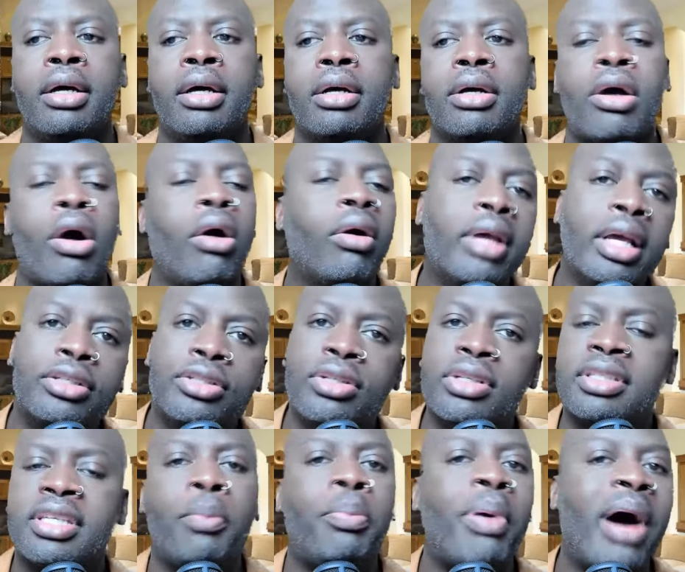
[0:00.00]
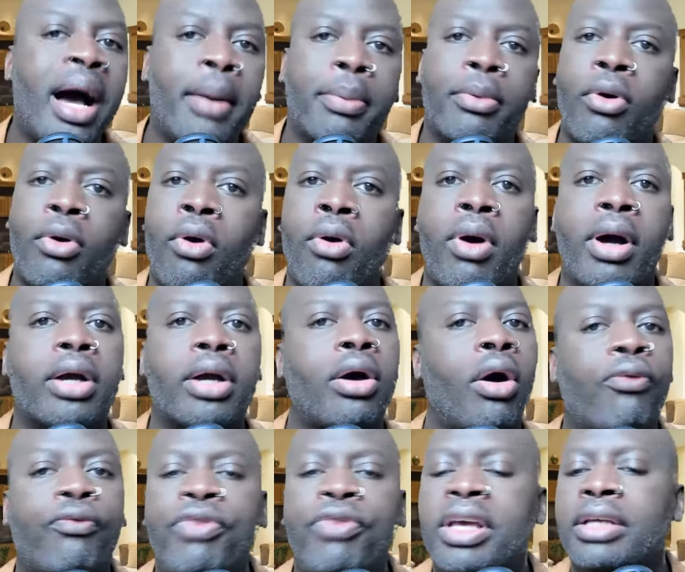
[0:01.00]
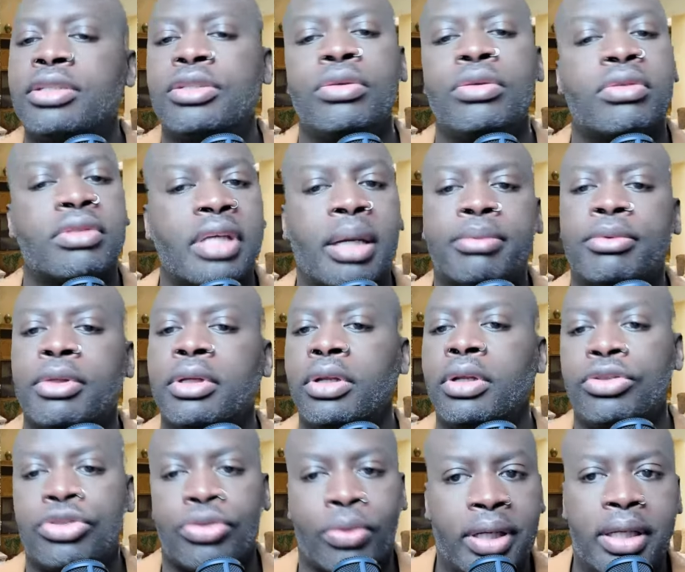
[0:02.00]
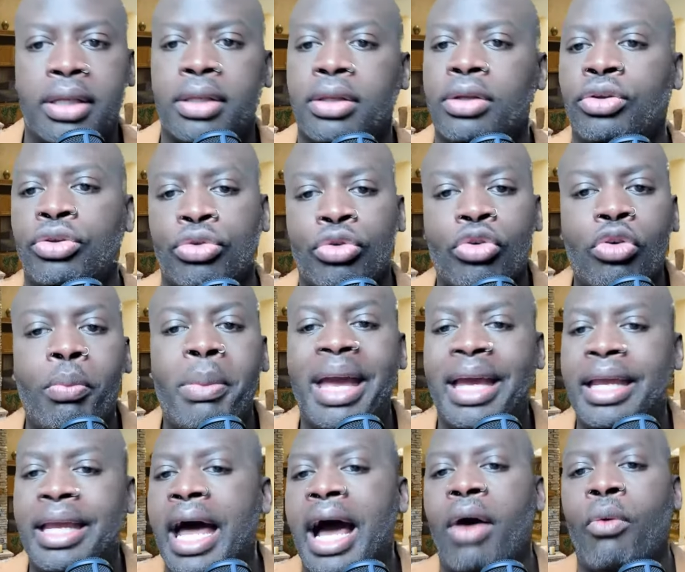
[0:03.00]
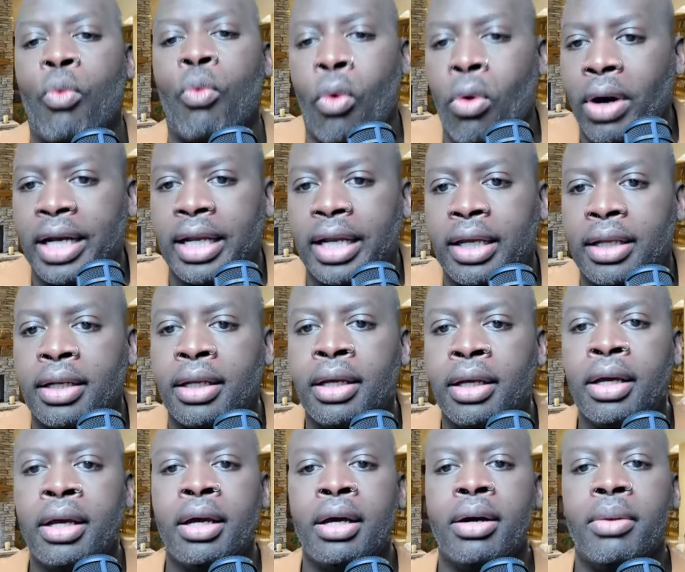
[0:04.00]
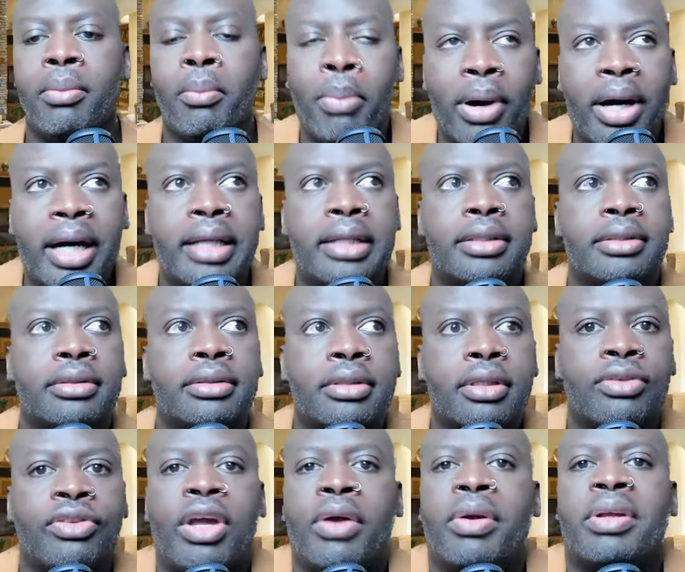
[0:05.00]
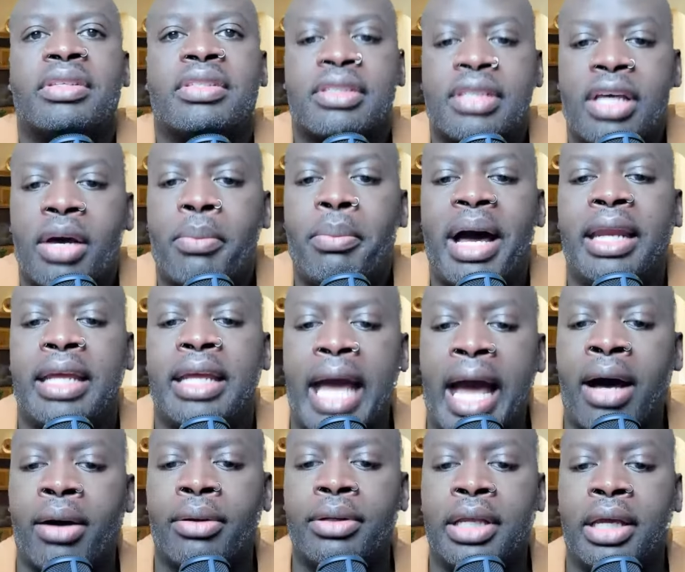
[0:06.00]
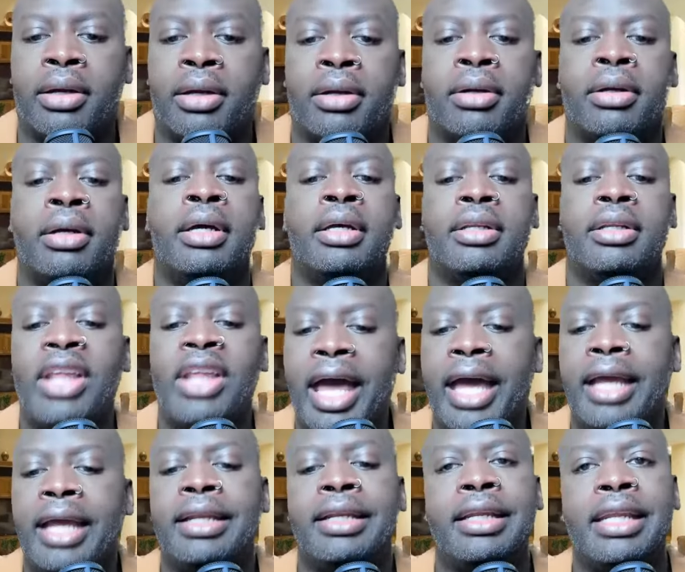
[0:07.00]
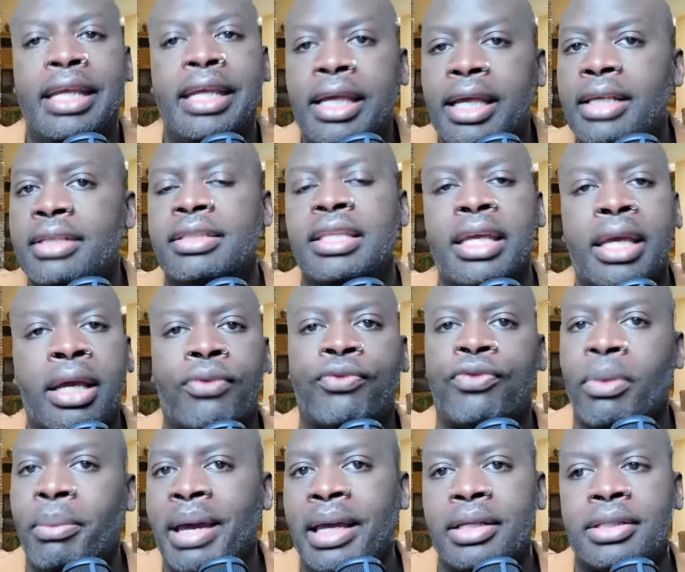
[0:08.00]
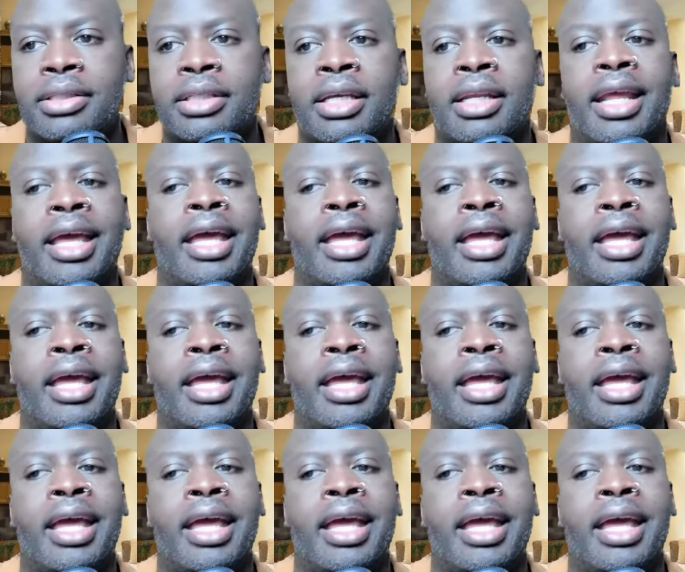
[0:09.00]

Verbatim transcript: Go get you some popcorn. Go fix you something to drink. You may not want it, but there is somebody out there that needs the information.